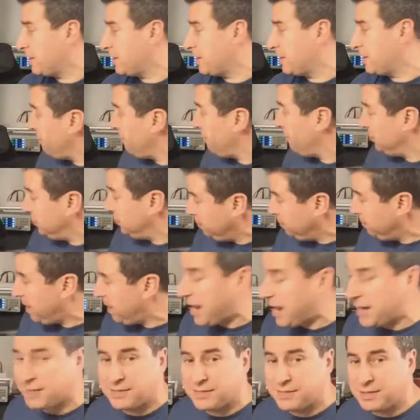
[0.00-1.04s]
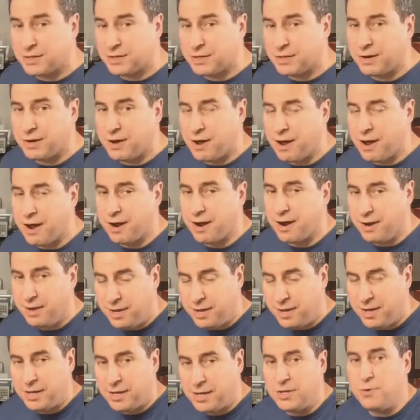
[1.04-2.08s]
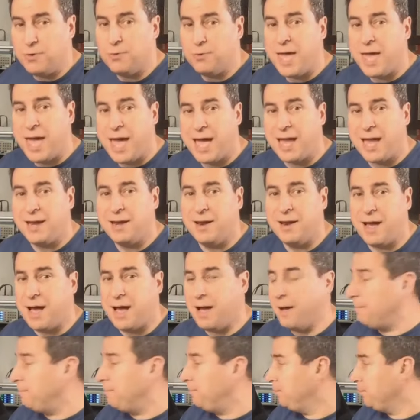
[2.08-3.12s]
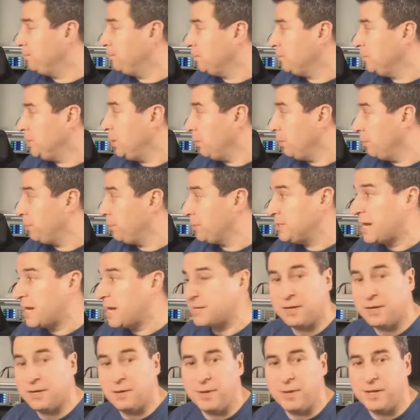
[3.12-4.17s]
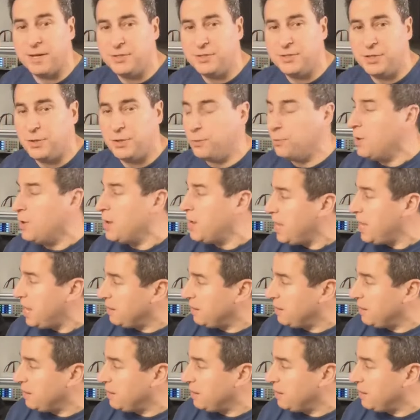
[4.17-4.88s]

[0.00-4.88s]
So now if you do pack this in your car, you can. Um, you know, protect it a bit too.